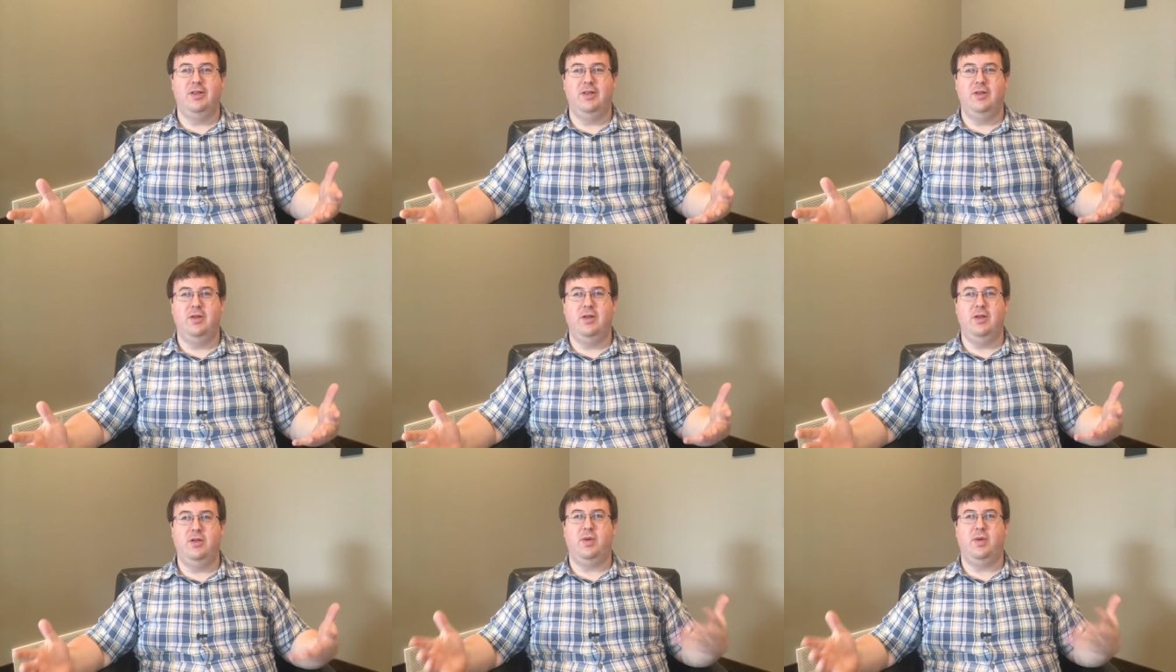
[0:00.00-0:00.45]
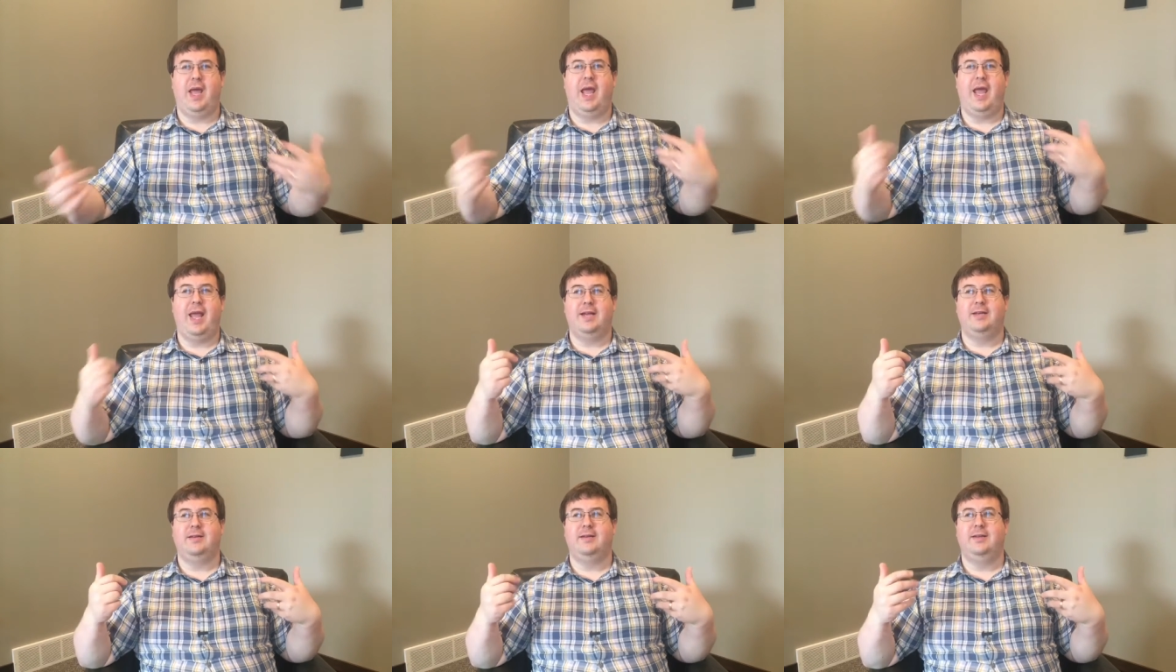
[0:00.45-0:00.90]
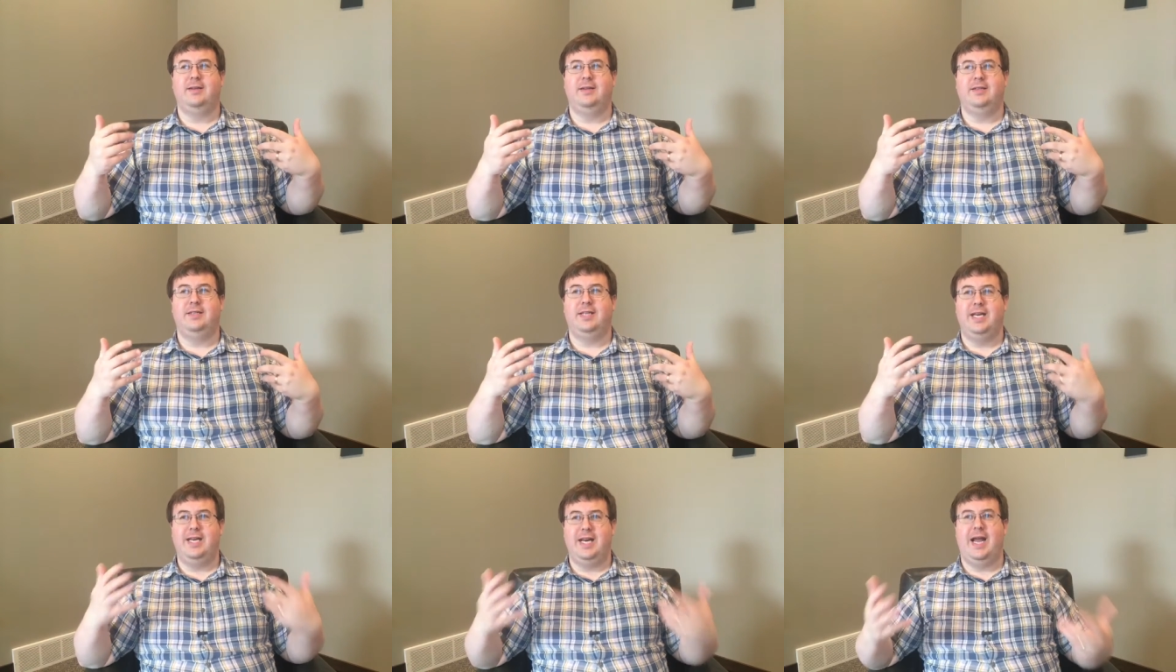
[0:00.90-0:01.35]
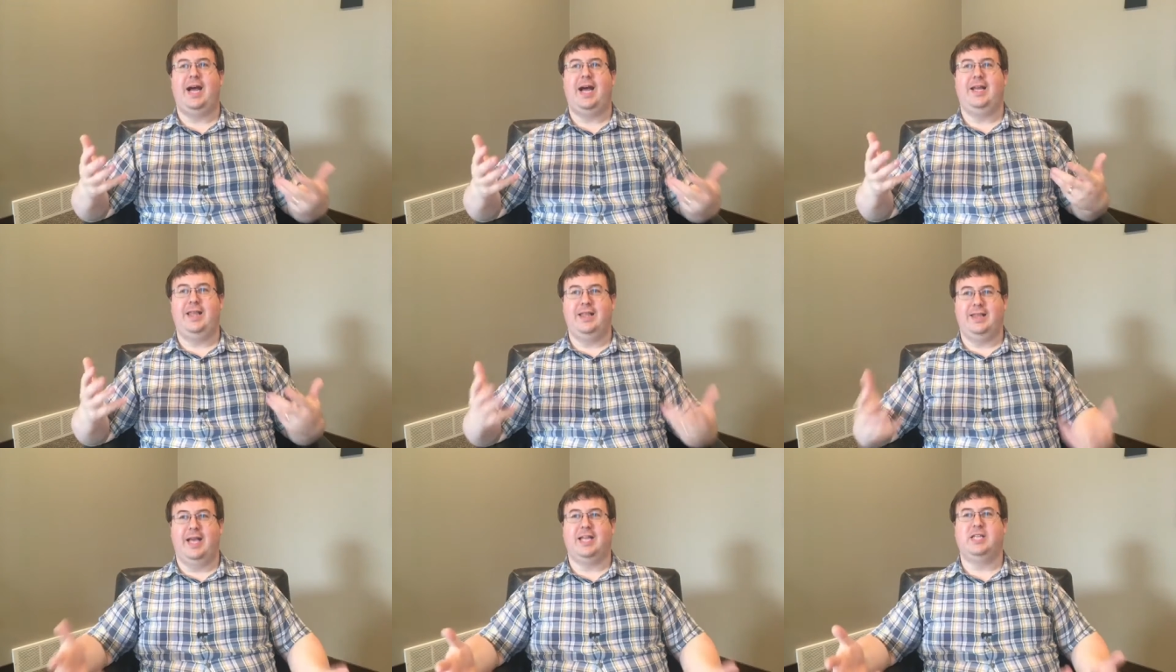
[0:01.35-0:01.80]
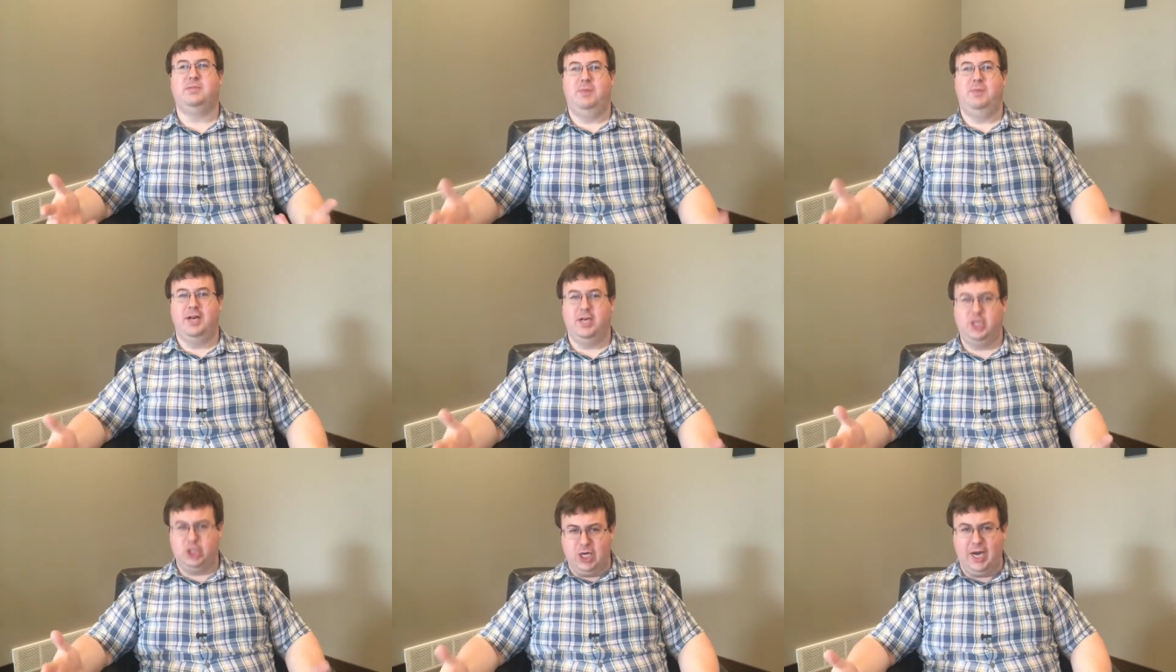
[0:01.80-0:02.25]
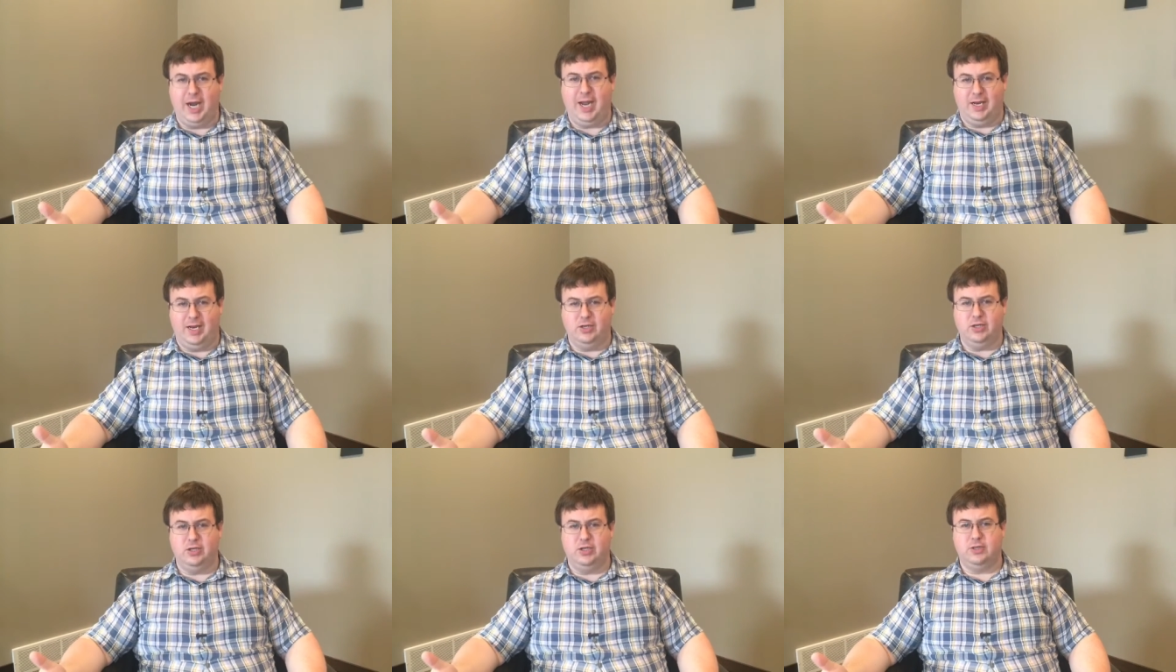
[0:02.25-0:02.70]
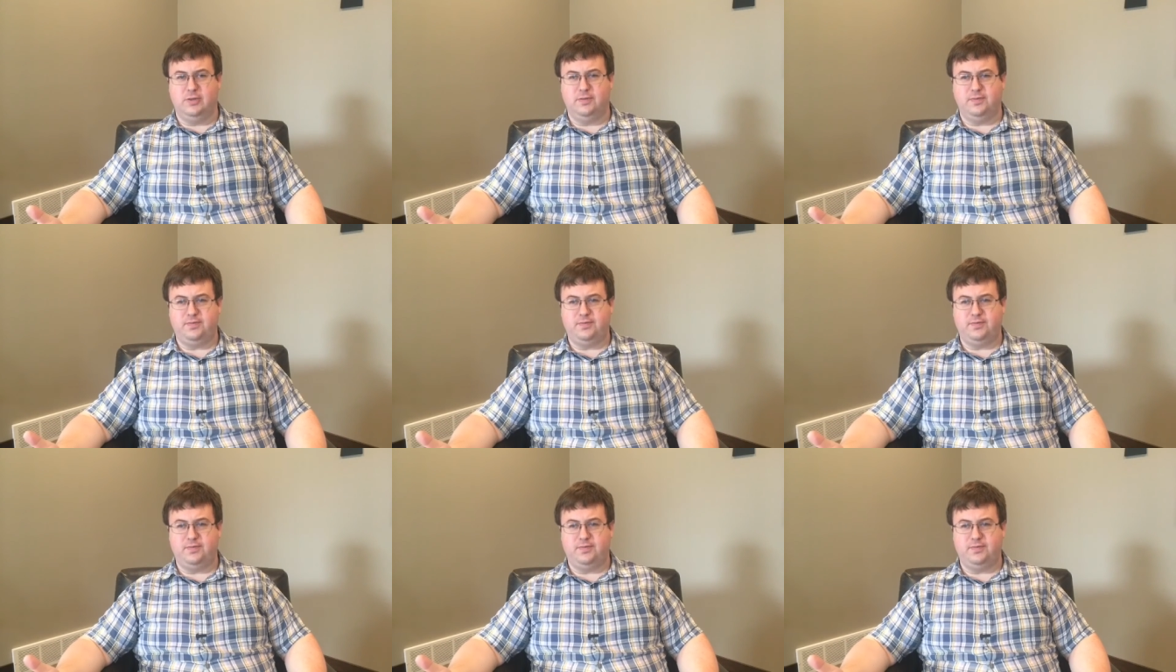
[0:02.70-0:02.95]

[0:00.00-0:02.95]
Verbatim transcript: you can't deny that that's been a change.